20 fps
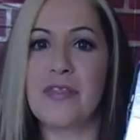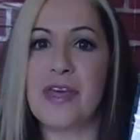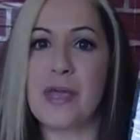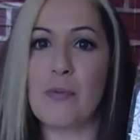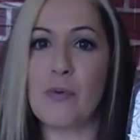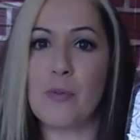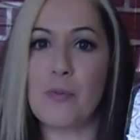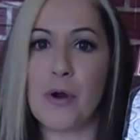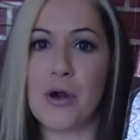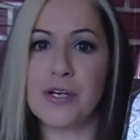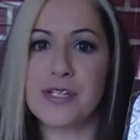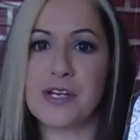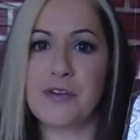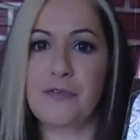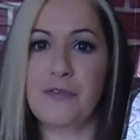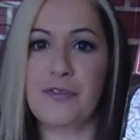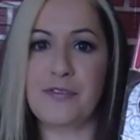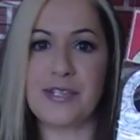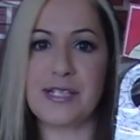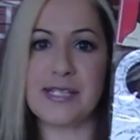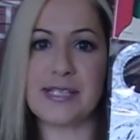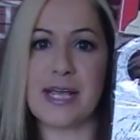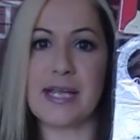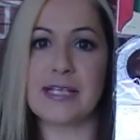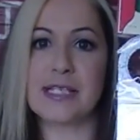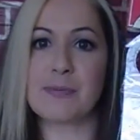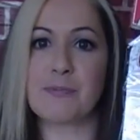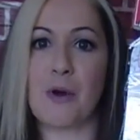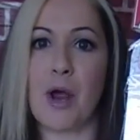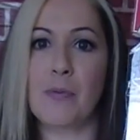They were marked at 50
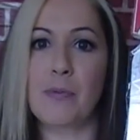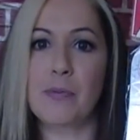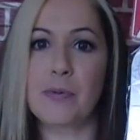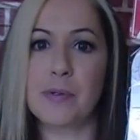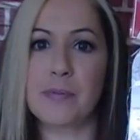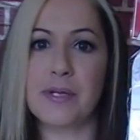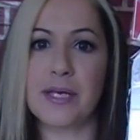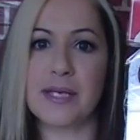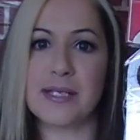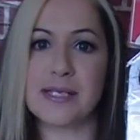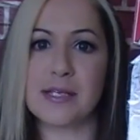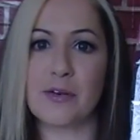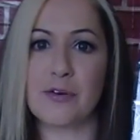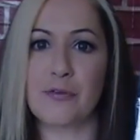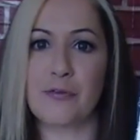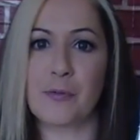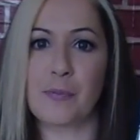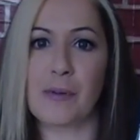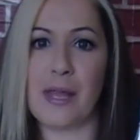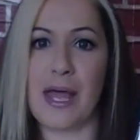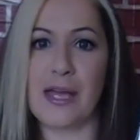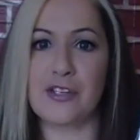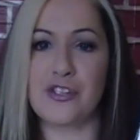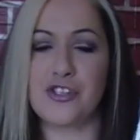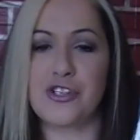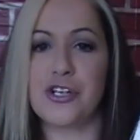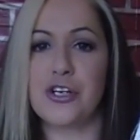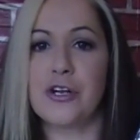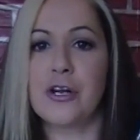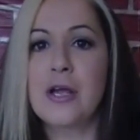cents, probably because they are from
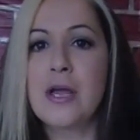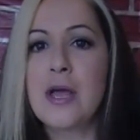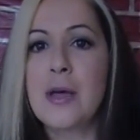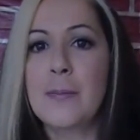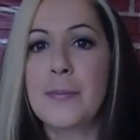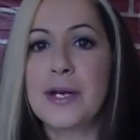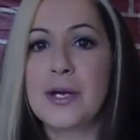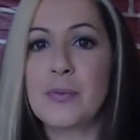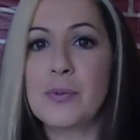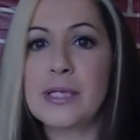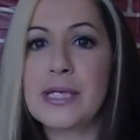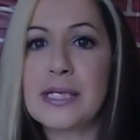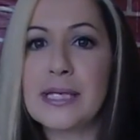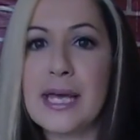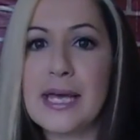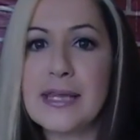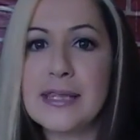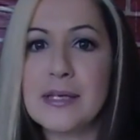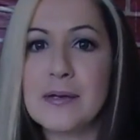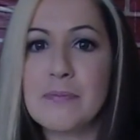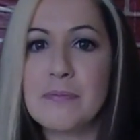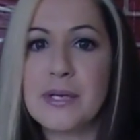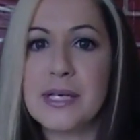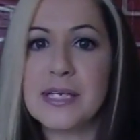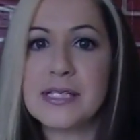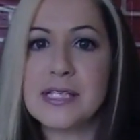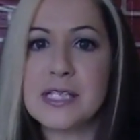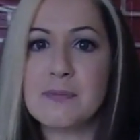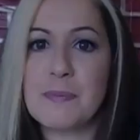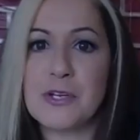last year, but I really like them
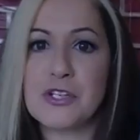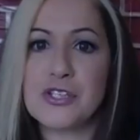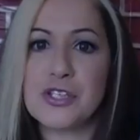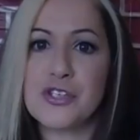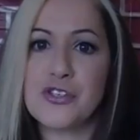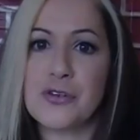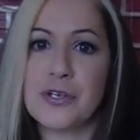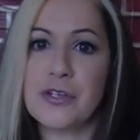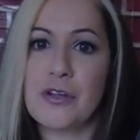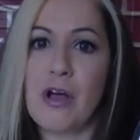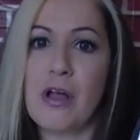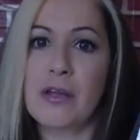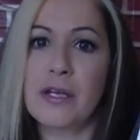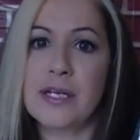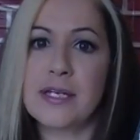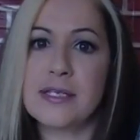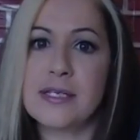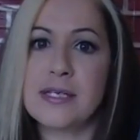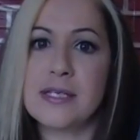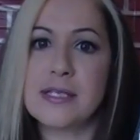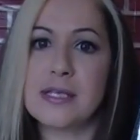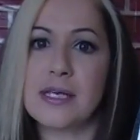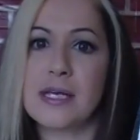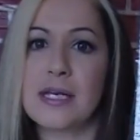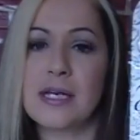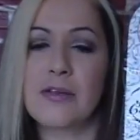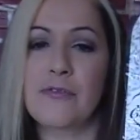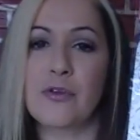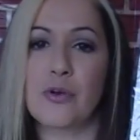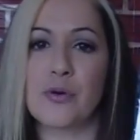because especially during the holiday
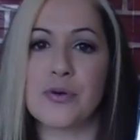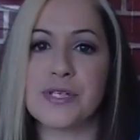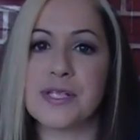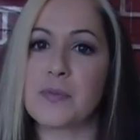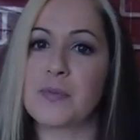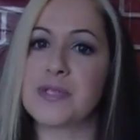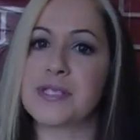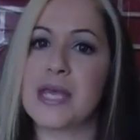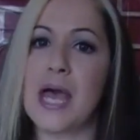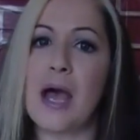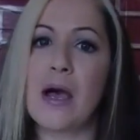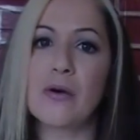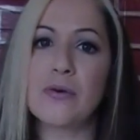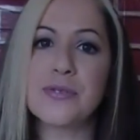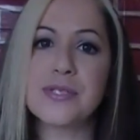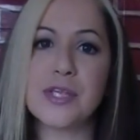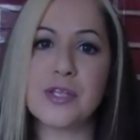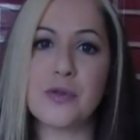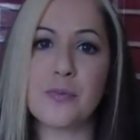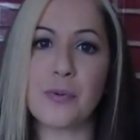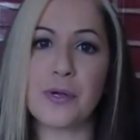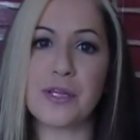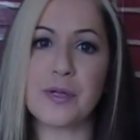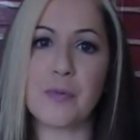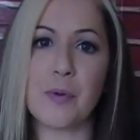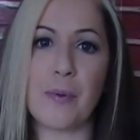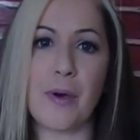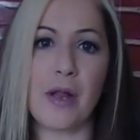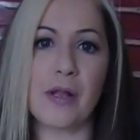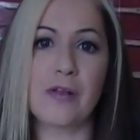season, if you go to someone's house and you bring
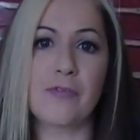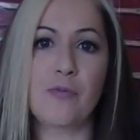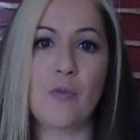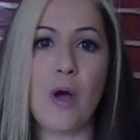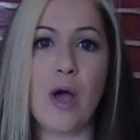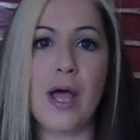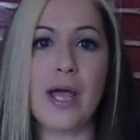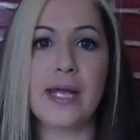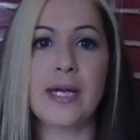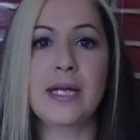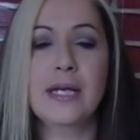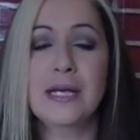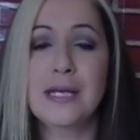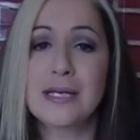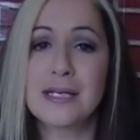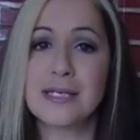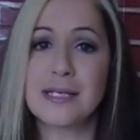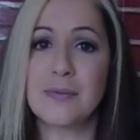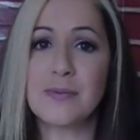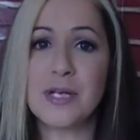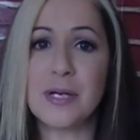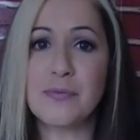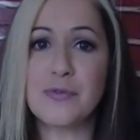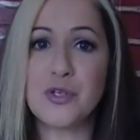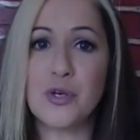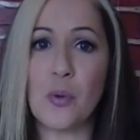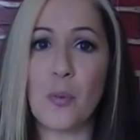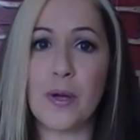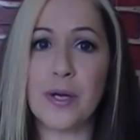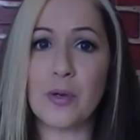them a bottle of wine, sometimes
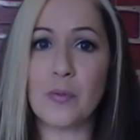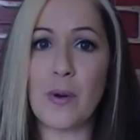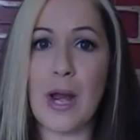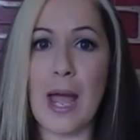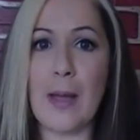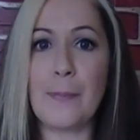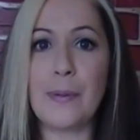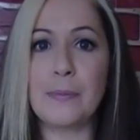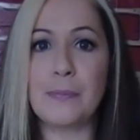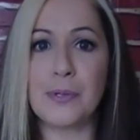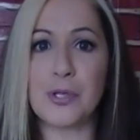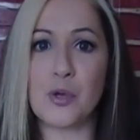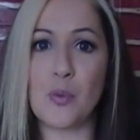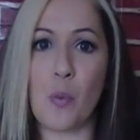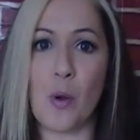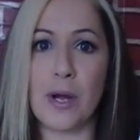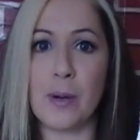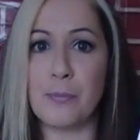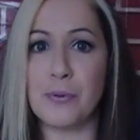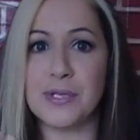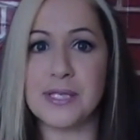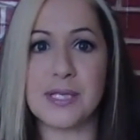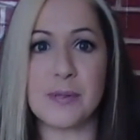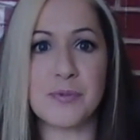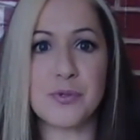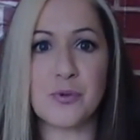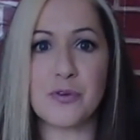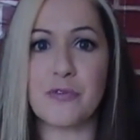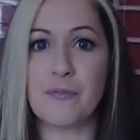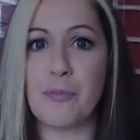you don't want to wrap it, but you want to put
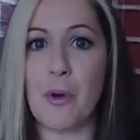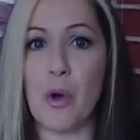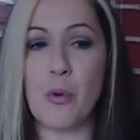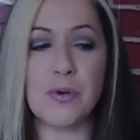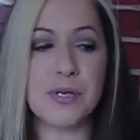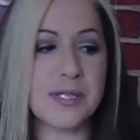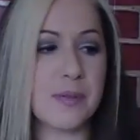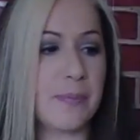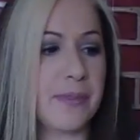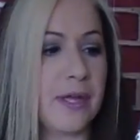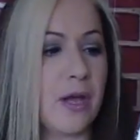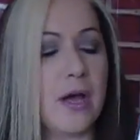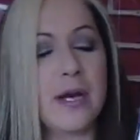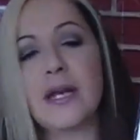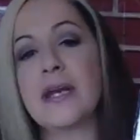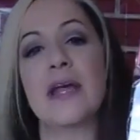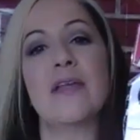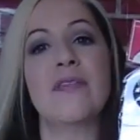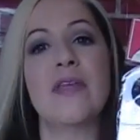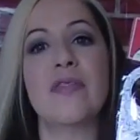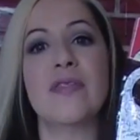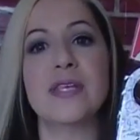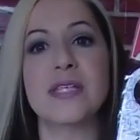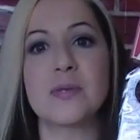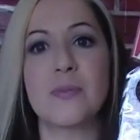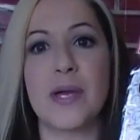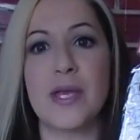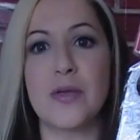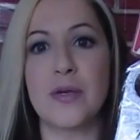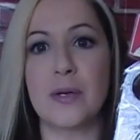some sort of bow or something on it, and then
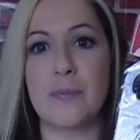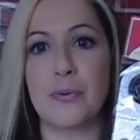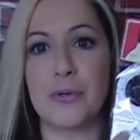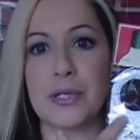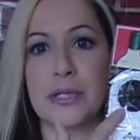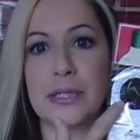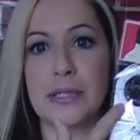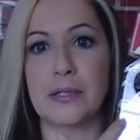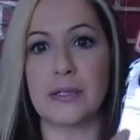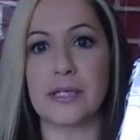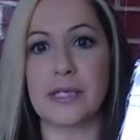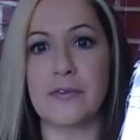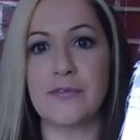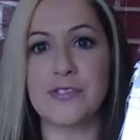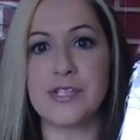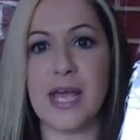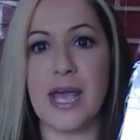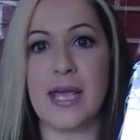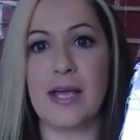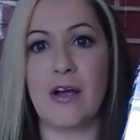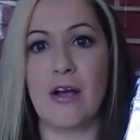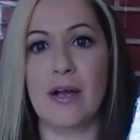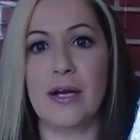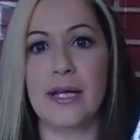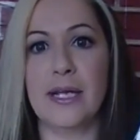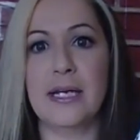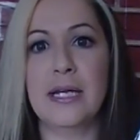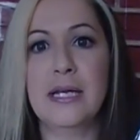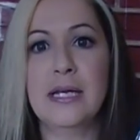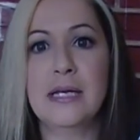this way you can put a little gift tag on
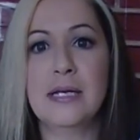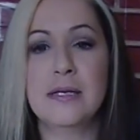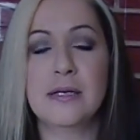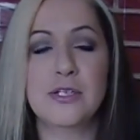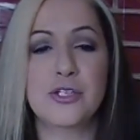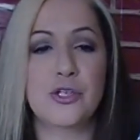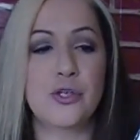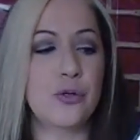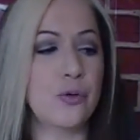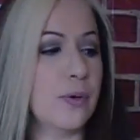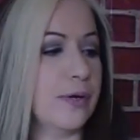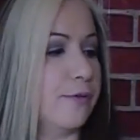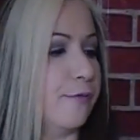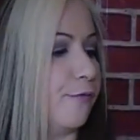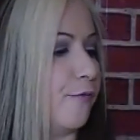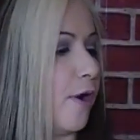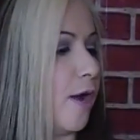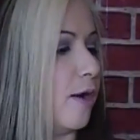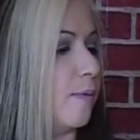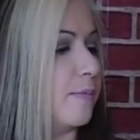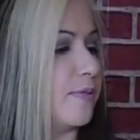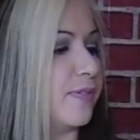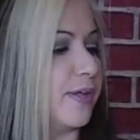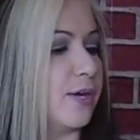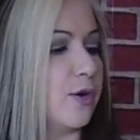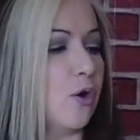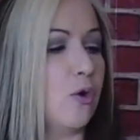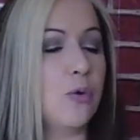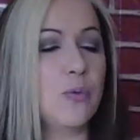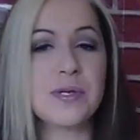it, to and from, and
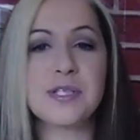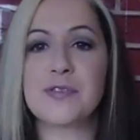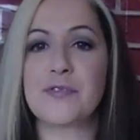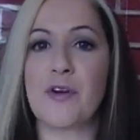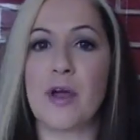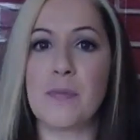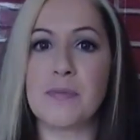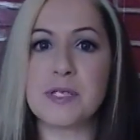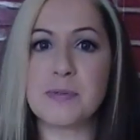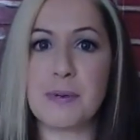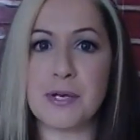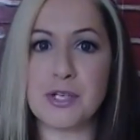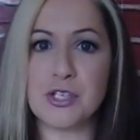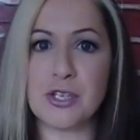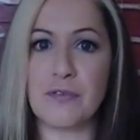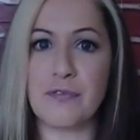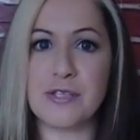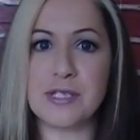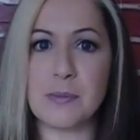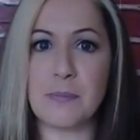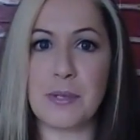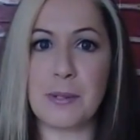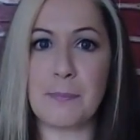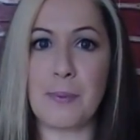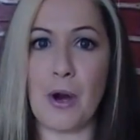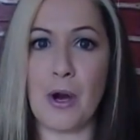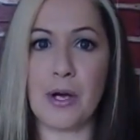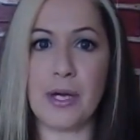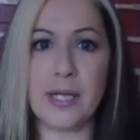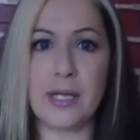they know who it's from, especially if it's a big
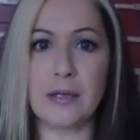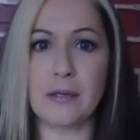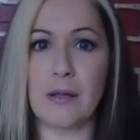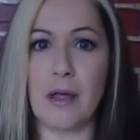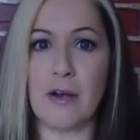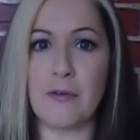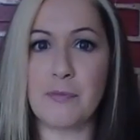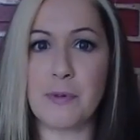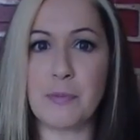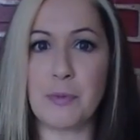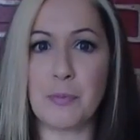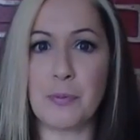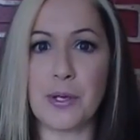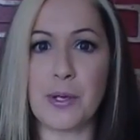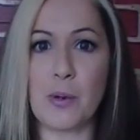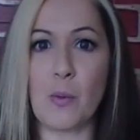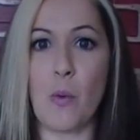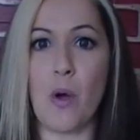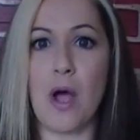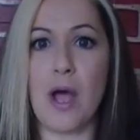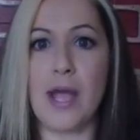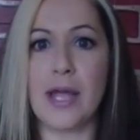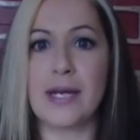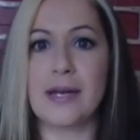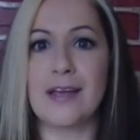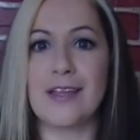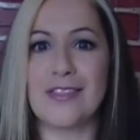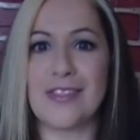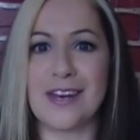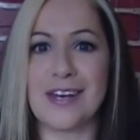party and a lot of people bring
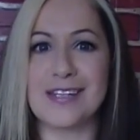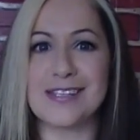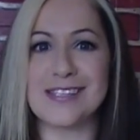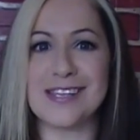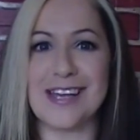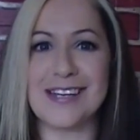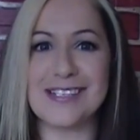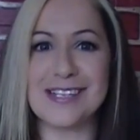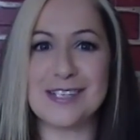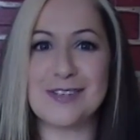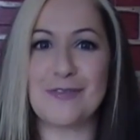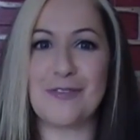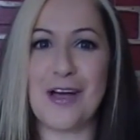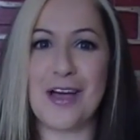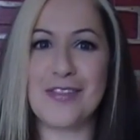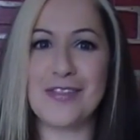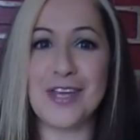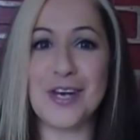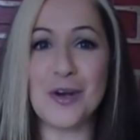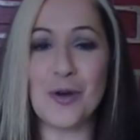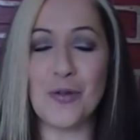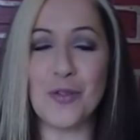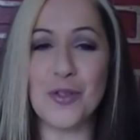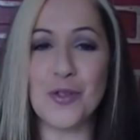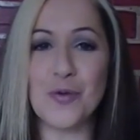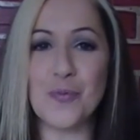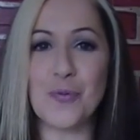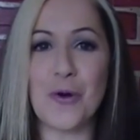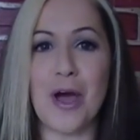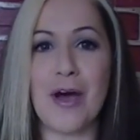wine, then it's identified, they know that
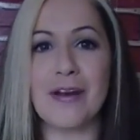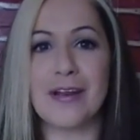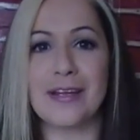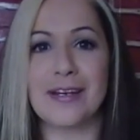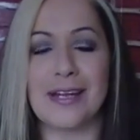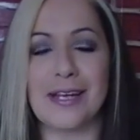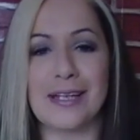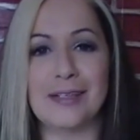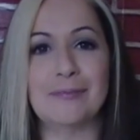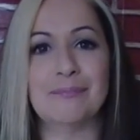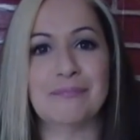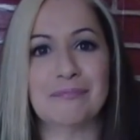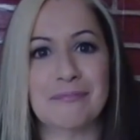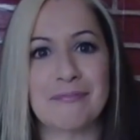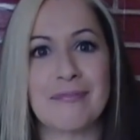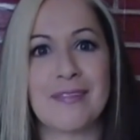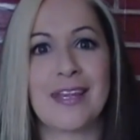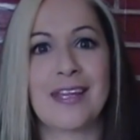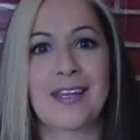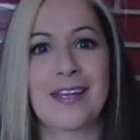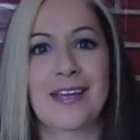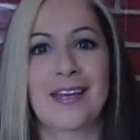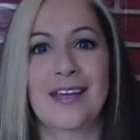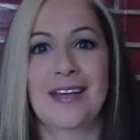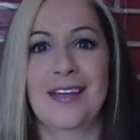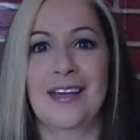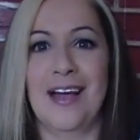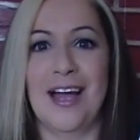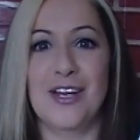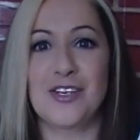you brought it, and
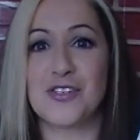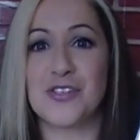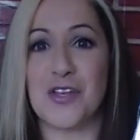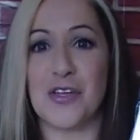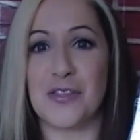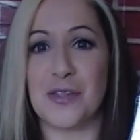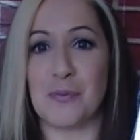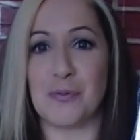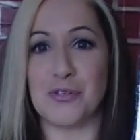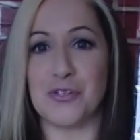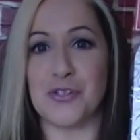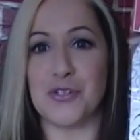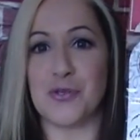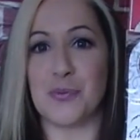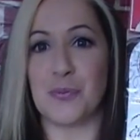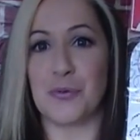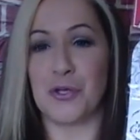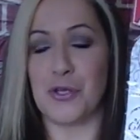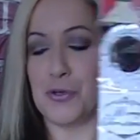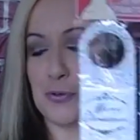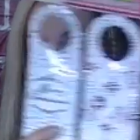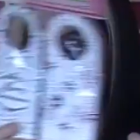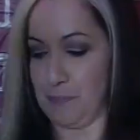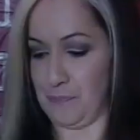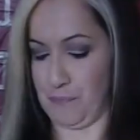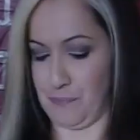I just thought they were just super cute.